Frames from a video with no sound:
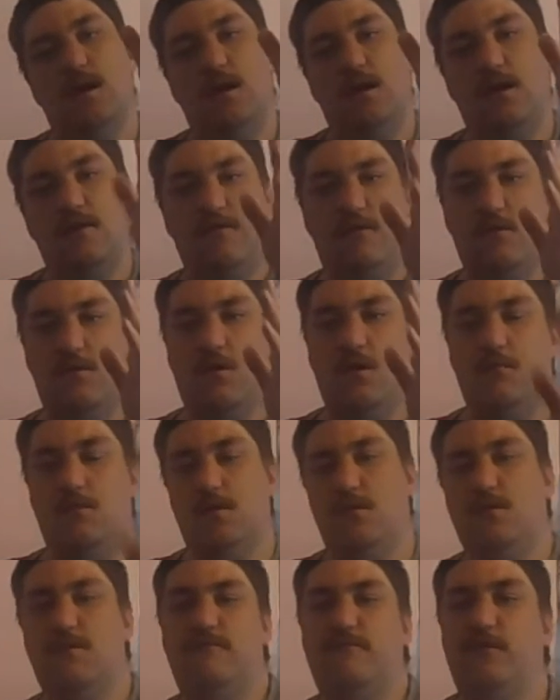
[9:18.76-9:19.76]
If your
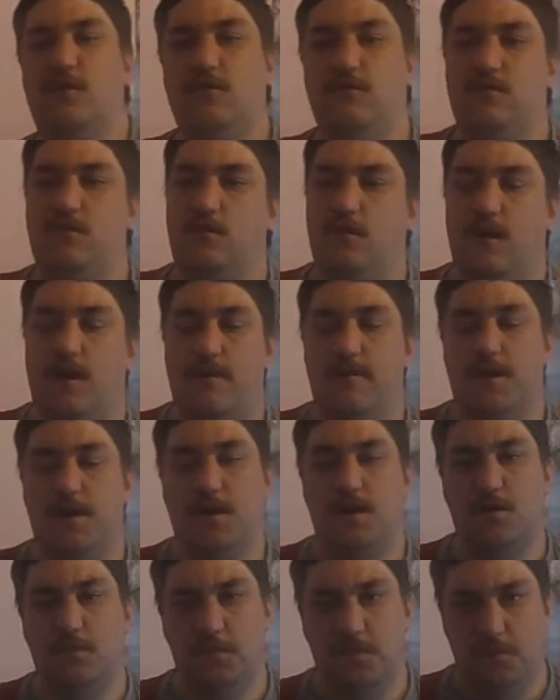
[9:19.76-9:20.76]
comment involves swearing,
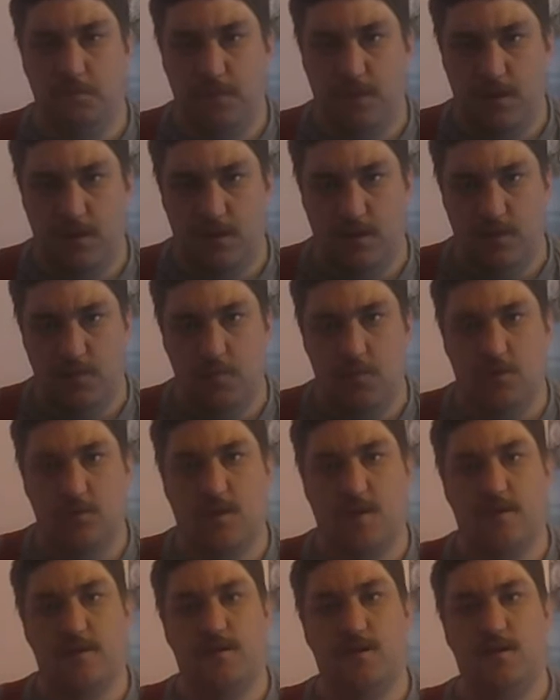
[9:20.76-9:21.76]
it will
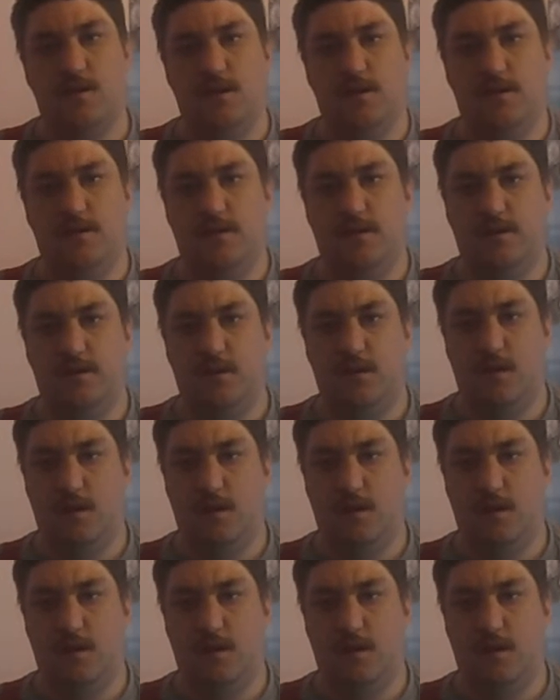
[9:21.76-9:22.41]
get deleted.